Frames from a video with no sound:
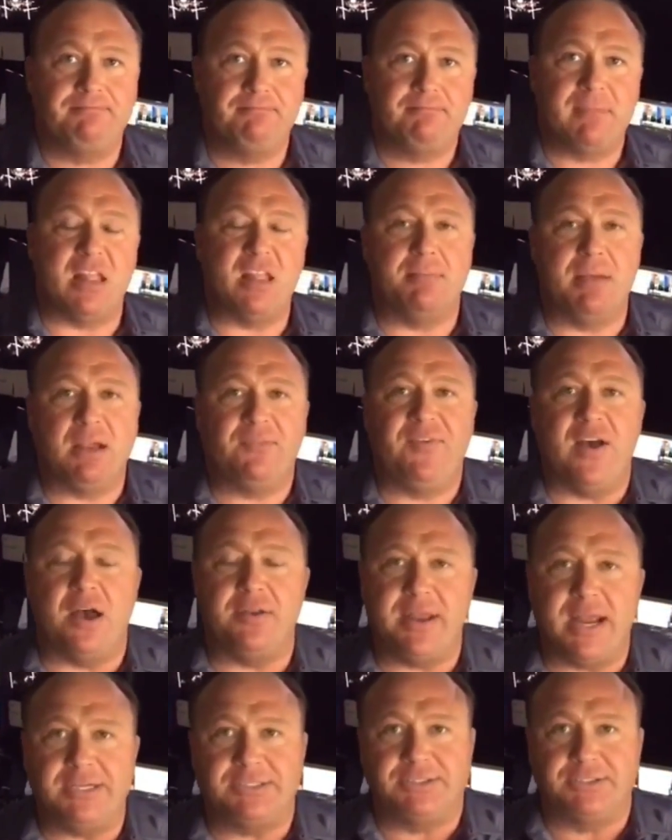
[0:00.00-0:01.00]
and the big
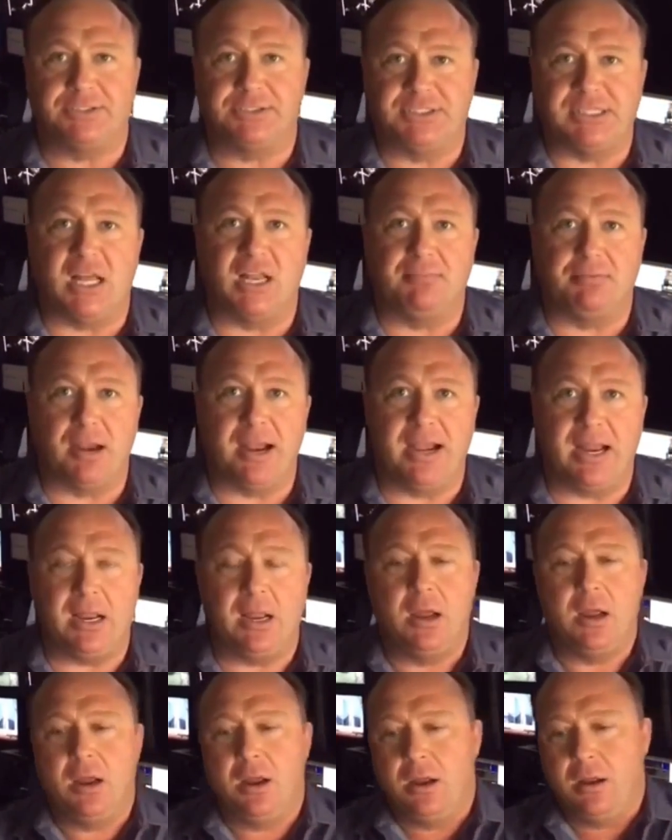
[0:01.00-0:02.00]
foundations are celebrating,
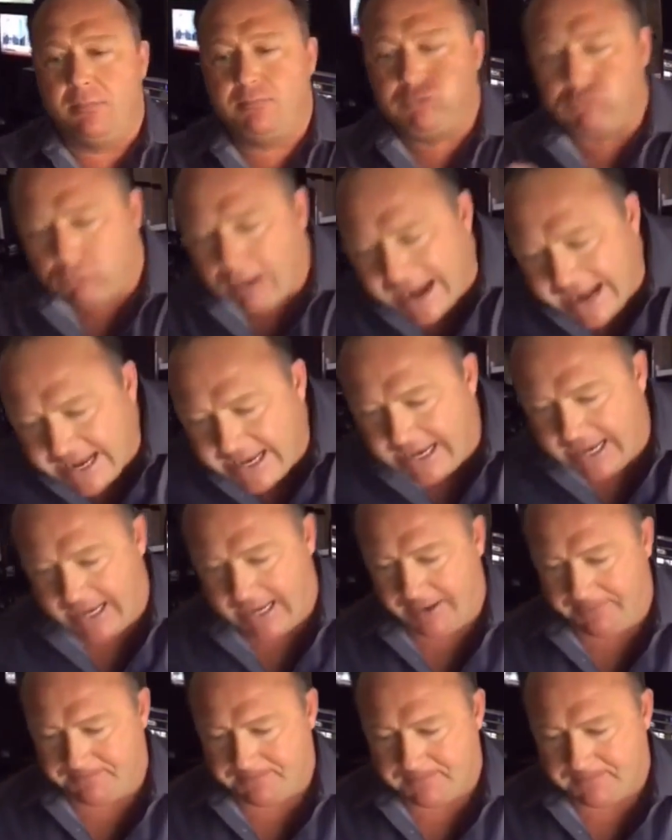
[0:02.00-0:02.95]
breaking